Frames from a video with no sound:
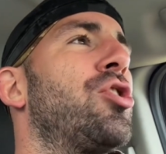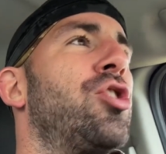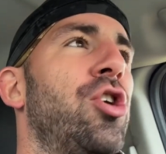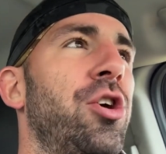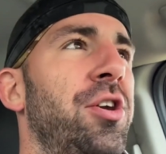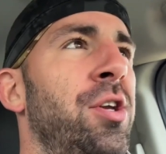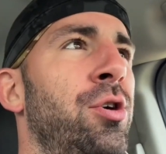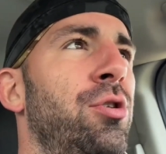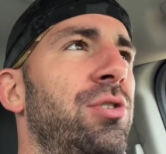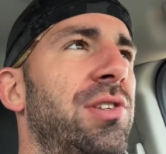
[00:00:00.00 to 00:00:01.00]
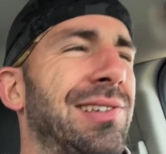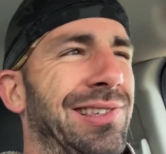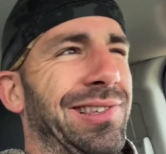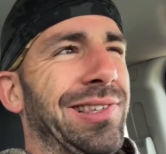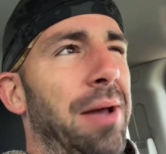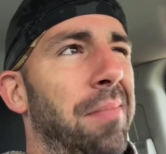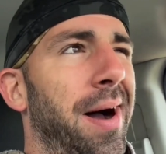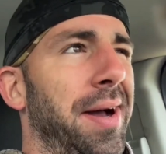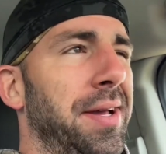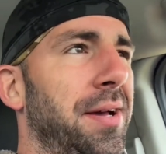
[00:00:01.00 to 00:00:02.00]
good news
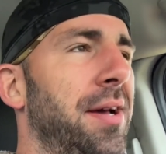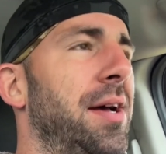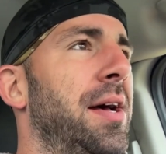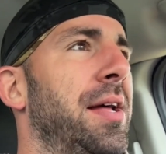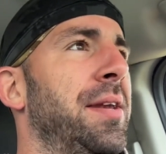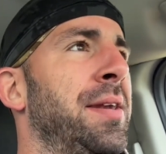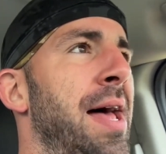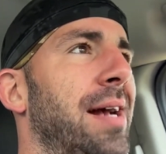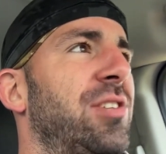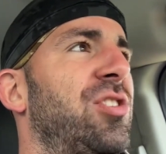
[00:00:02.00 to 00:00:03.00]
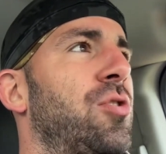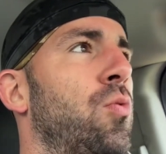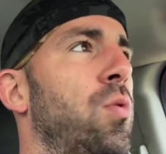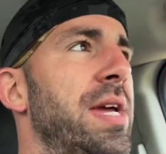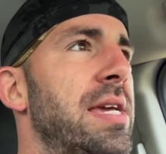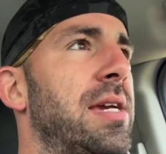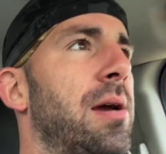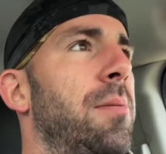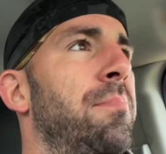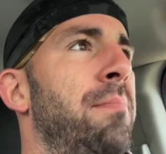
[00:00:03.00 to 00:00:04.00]
semi next week,
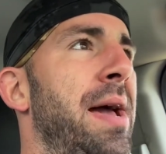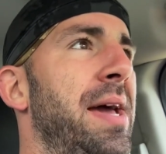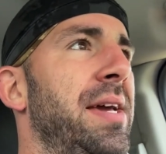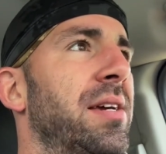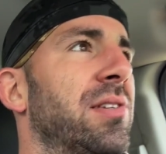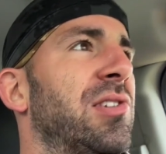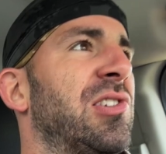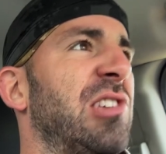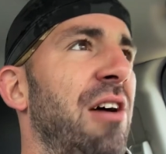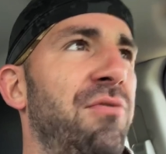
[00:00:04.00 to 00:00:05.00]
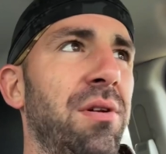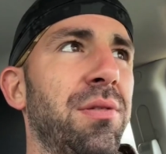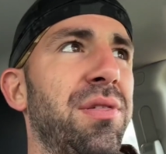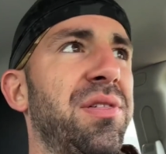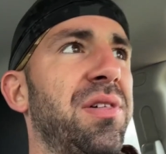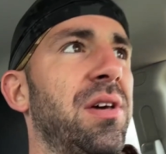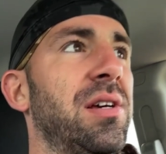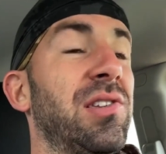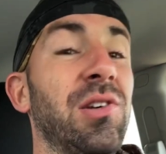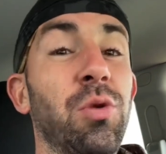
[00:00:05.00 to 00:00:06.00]
May
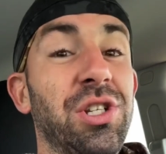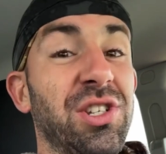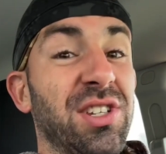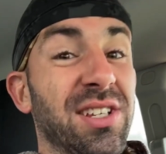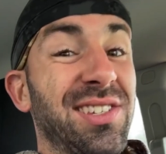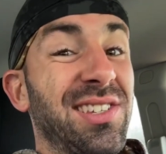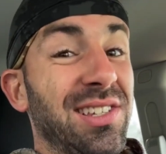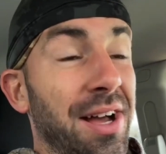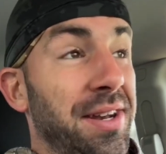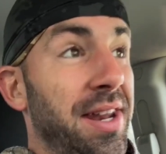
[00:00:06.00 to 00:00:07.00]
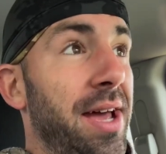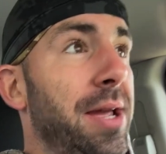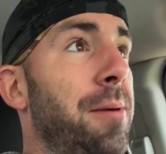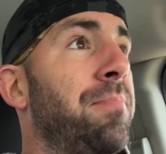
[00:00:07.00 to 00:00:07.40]
7th, which is a Sunday,